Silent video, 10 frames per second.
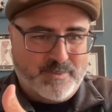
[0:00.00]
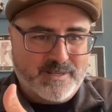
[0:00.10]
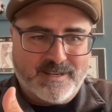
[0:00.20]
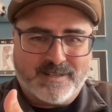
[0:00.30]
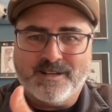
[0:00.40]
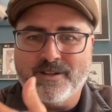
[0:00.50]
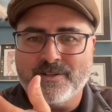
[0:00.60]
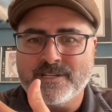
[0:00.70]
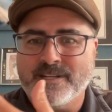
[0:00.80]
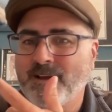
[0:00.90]

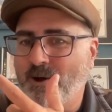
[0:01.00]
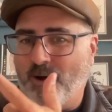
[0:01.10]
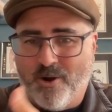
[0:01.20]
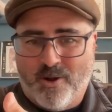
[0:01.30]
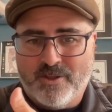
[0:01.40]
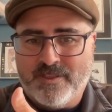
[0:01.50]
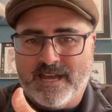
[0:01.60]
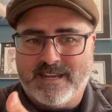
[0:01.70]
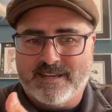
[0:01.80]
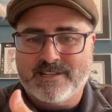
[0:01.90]
technology, all of
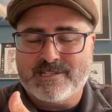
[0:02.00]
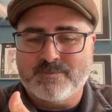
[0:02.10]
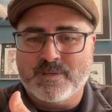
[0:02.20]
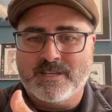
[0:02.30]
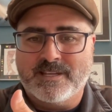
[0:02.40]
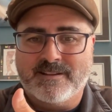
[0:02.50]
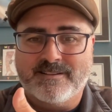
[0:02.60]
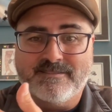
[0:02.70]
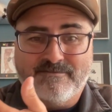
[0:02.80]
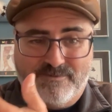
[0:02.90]
that needs to be
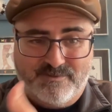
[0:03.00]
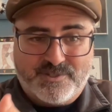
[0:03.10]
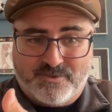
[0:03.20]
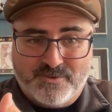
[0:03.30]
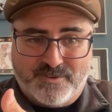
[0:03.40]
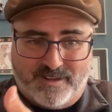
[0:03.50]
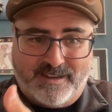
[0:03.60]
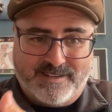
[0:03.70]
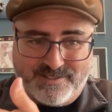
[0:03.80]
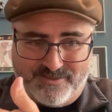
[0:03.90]

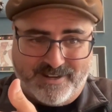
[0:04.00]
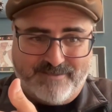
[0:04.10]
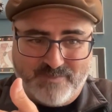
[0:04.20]
scrutinized, right?